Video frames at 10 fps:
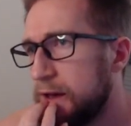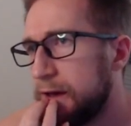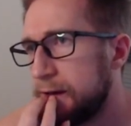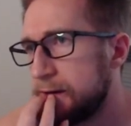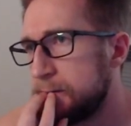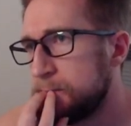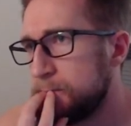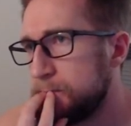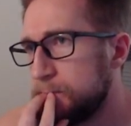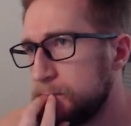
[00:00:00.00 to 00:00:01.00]
Um,
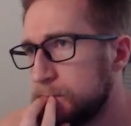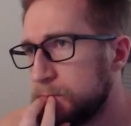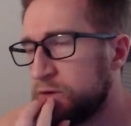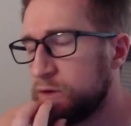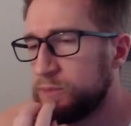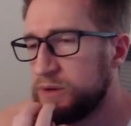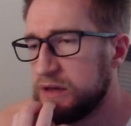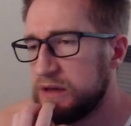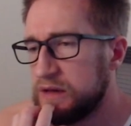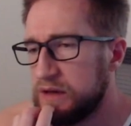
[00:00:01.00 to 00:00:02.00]
so it'll
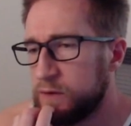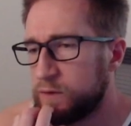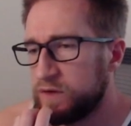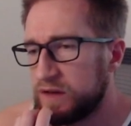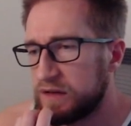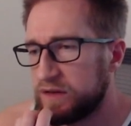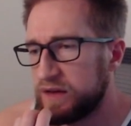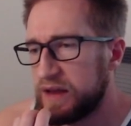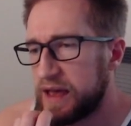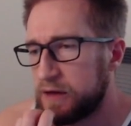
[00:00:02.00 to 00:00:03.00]
be interesting to
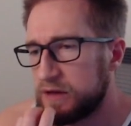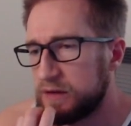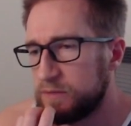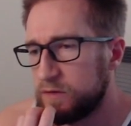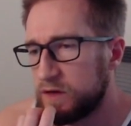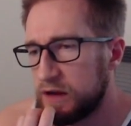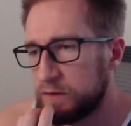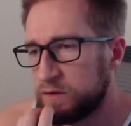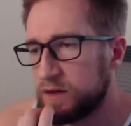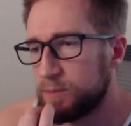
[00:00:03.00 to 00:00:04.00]
see how they
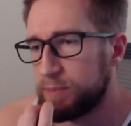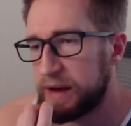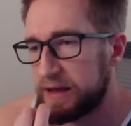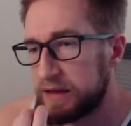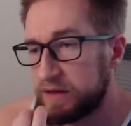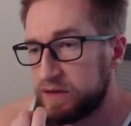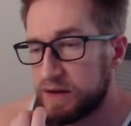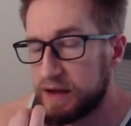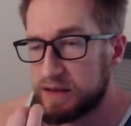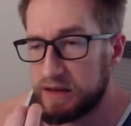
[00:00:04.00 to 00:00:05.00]
change the balance.
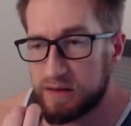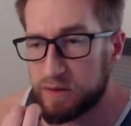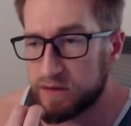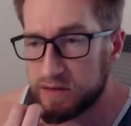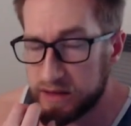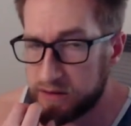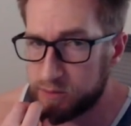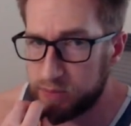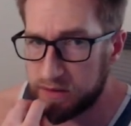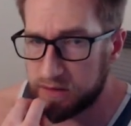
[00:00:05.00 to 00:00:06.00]
I think there's a little
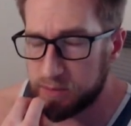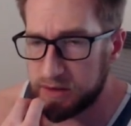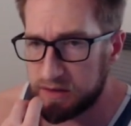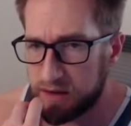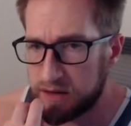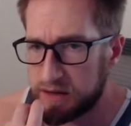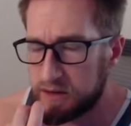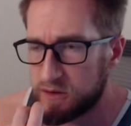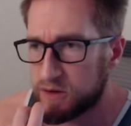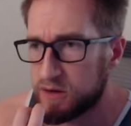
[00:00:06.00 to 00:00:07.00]
bit to be done
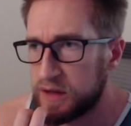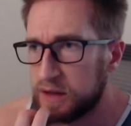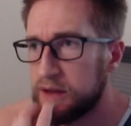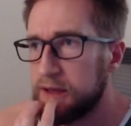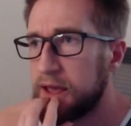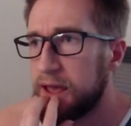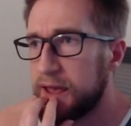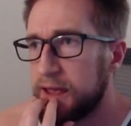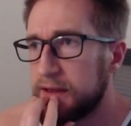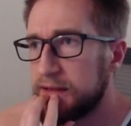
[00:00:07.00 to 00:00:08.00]
here.
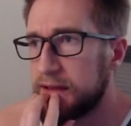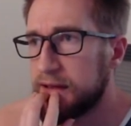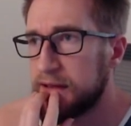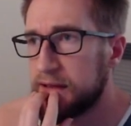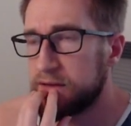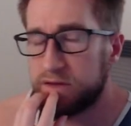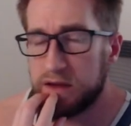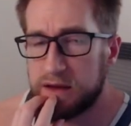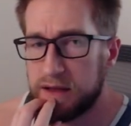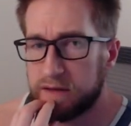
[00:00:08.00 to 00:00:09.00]
And uh, I'll see
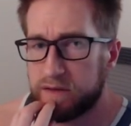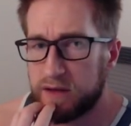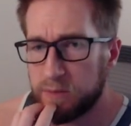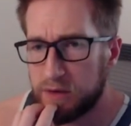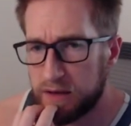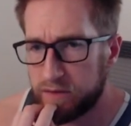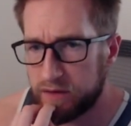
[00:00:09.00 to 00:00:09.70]
you next time, guys.